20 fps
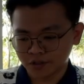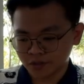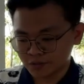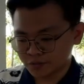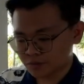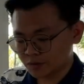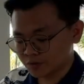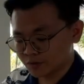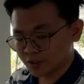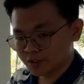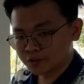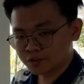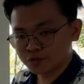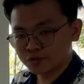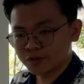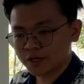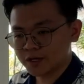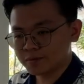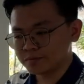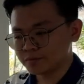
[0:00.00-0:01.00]
With a little
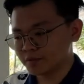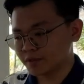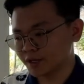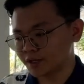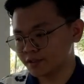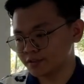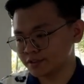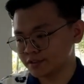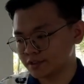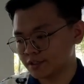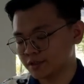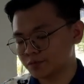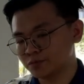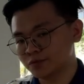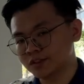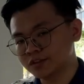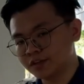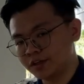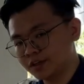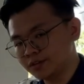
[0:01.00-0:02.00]
ramp, at least it
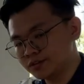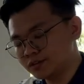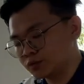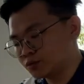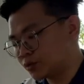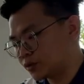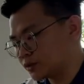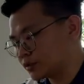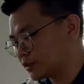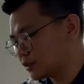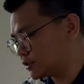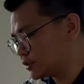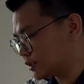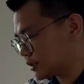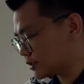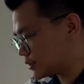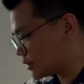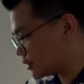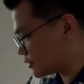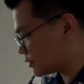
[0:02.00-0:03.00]
retains the water
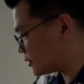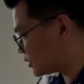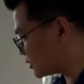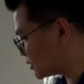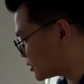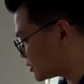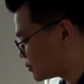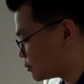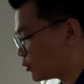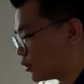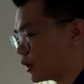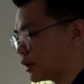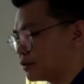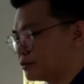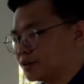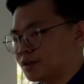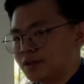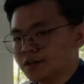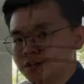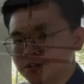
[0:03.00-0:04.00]
just in this small
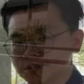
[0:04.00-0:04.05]
area.